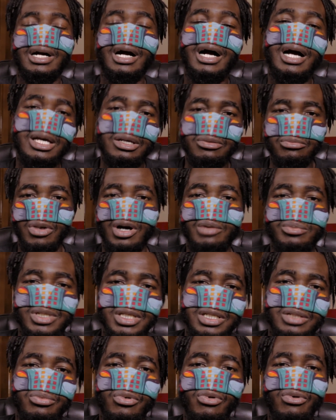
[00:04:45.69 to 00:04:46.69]
I am Bobby
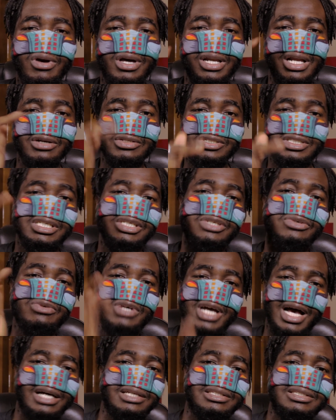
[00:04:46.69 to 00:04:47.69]
Ebo, and I'll see you
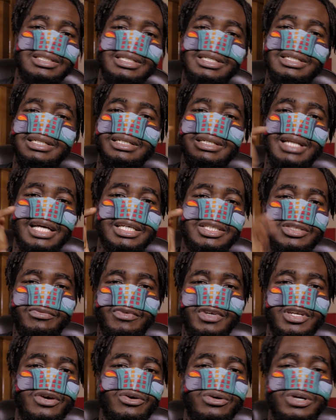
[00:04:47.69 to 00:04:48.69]
guys in the next
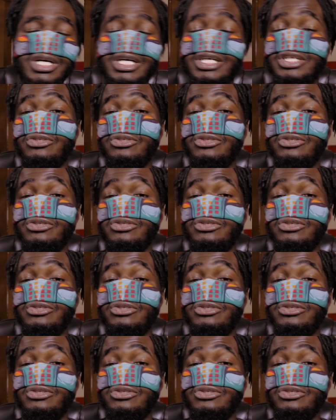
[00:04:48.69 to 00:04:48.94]
video.